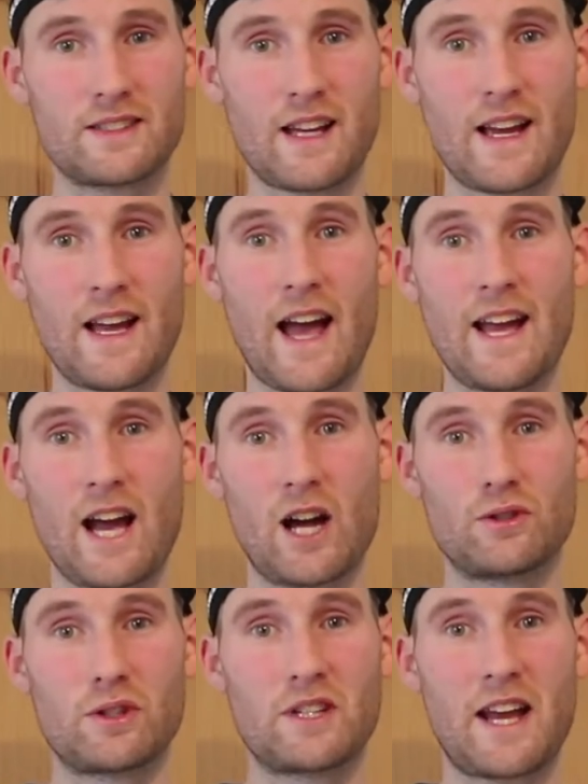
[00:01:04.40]
Day
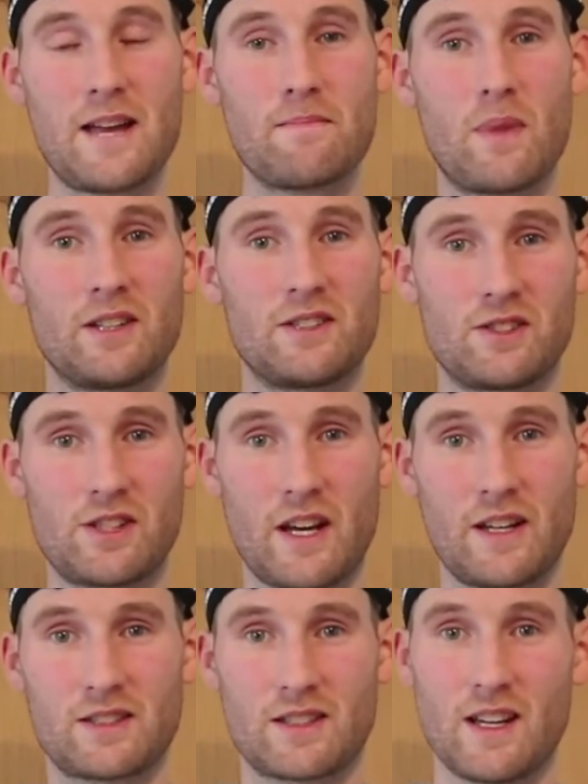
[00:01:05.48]
800 name might
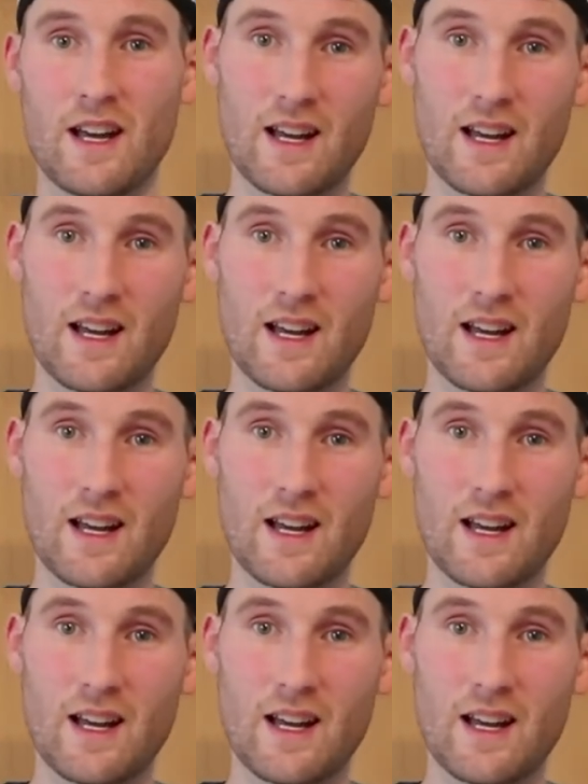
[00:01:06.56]
suggest,